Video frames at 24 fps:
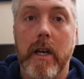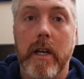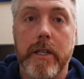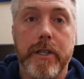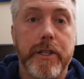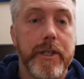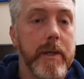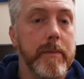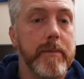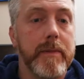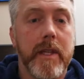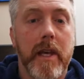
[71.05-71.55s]

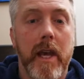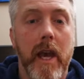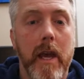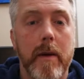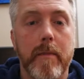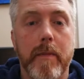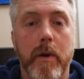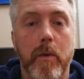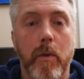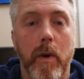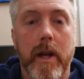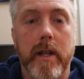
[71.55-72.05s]
Ships
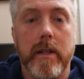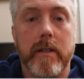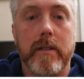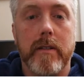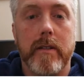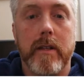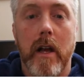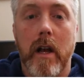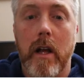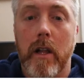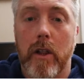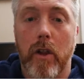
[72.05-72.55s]
came and
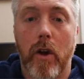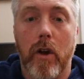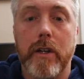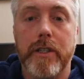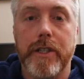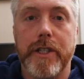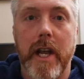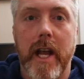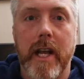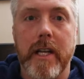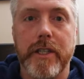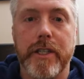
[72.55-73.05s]
went,
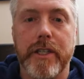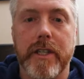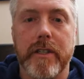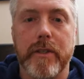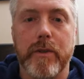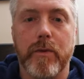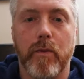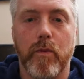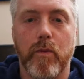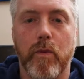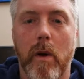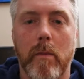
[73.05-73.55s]
large
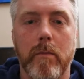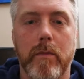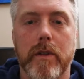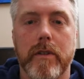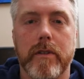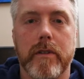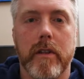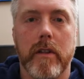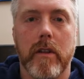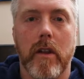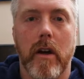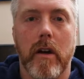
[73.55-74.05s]
engines
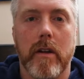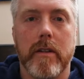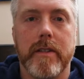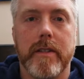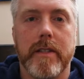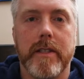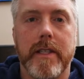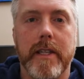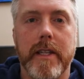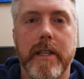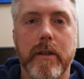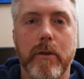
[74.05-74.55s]
rumbled along
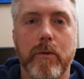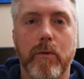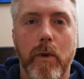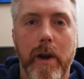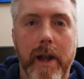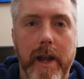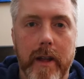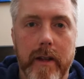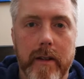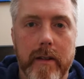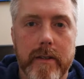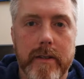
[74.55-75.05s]
steel
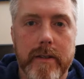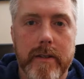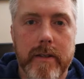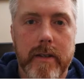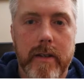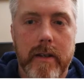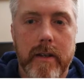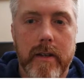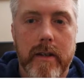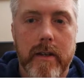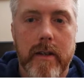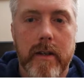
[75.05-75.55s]

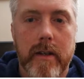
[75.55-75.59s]
rails.